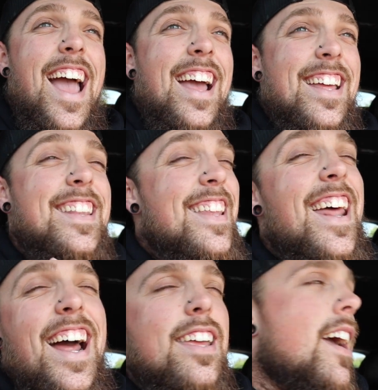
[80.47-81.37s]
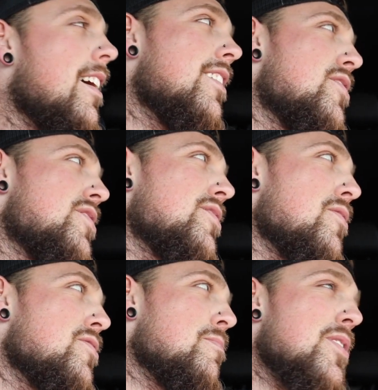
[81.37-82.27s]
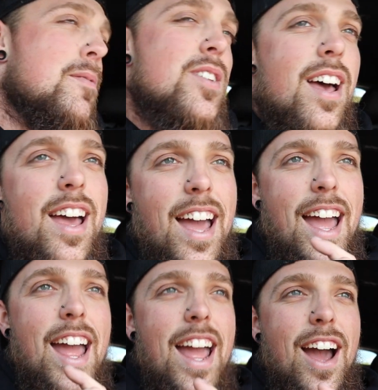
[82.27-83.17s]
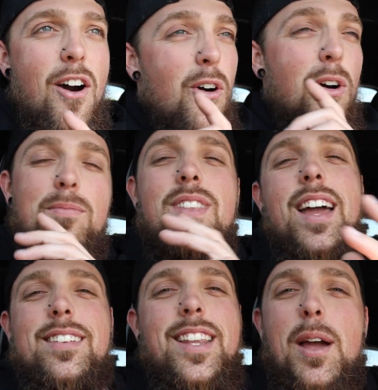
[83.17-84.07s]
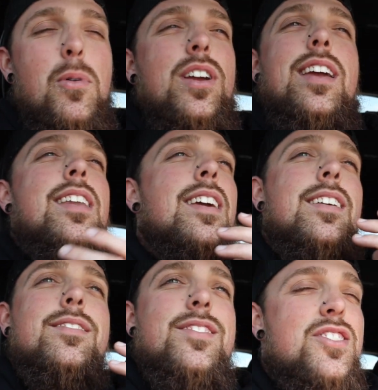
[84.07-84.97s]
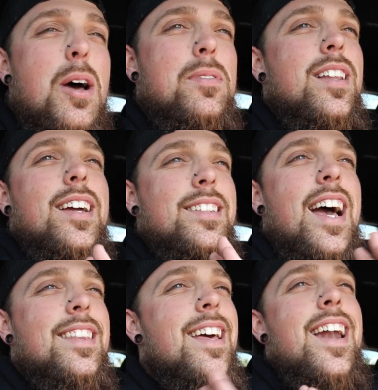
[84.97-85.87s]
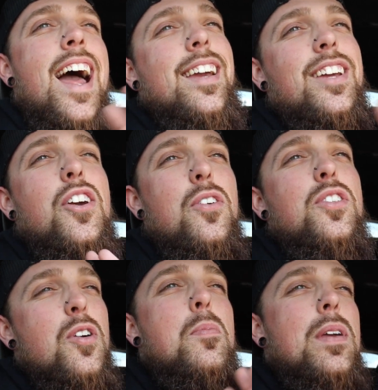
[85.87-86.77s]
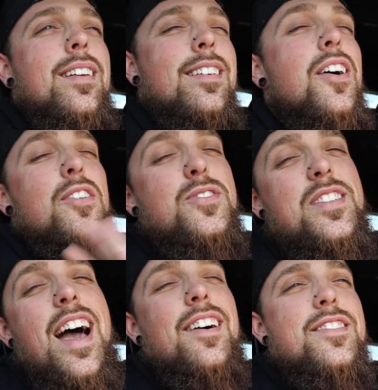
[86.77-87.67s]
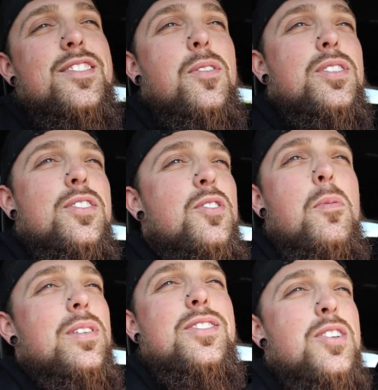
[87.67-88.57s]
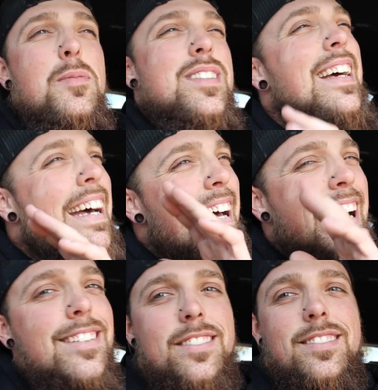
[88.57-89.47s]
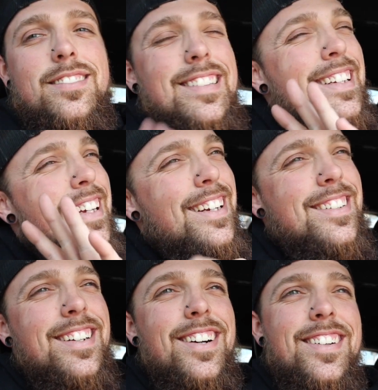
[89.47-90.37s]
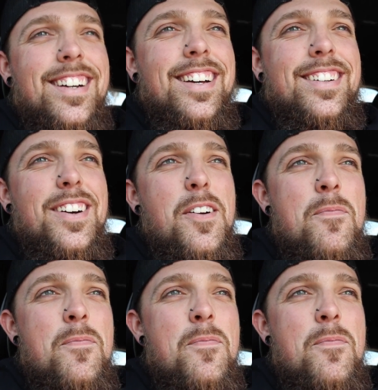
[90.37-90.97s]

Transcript: And then English is hard sometimes. Or like Lamborghini, something like that. Then I can go European. You know, those Italians know what they're doing, but the Germans, I don't know.